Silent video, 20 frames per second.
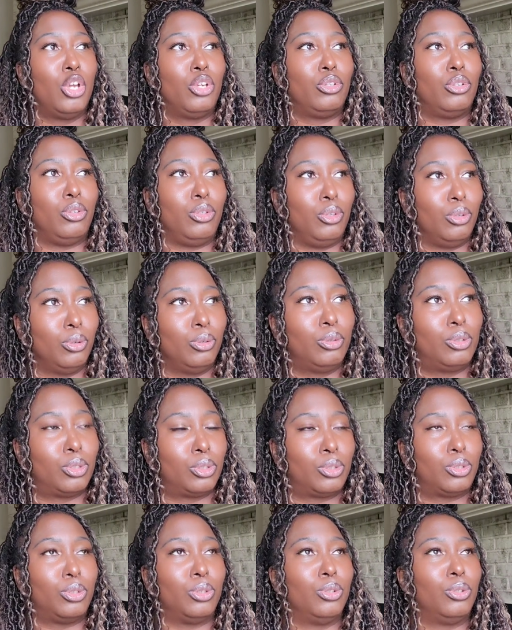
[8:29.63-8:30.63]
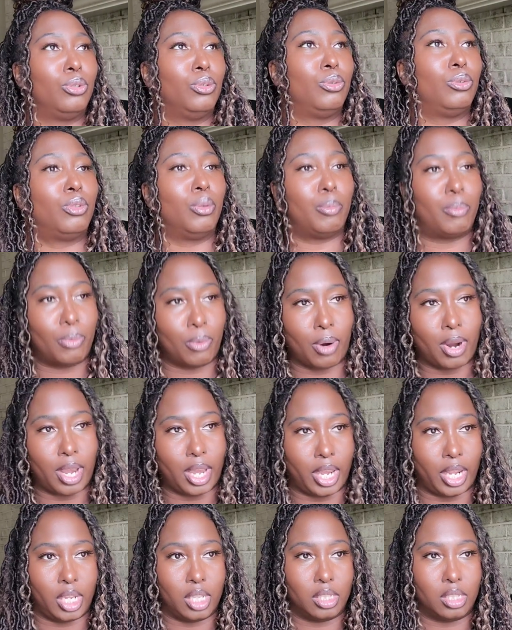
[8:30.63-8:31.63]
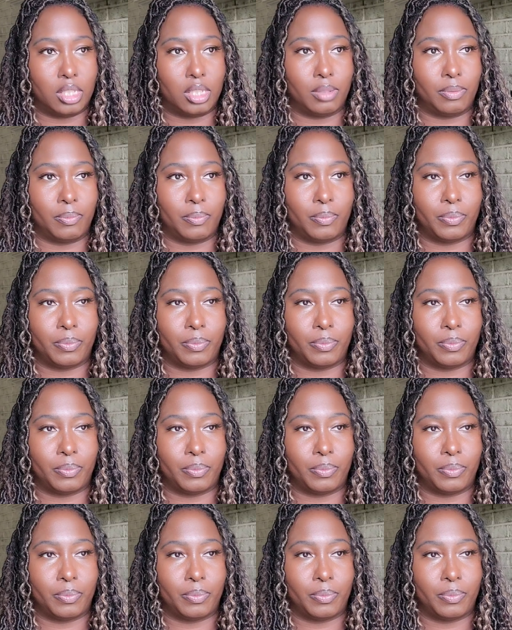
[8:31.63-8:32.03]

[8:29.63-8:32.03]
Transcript: you're used to the braids.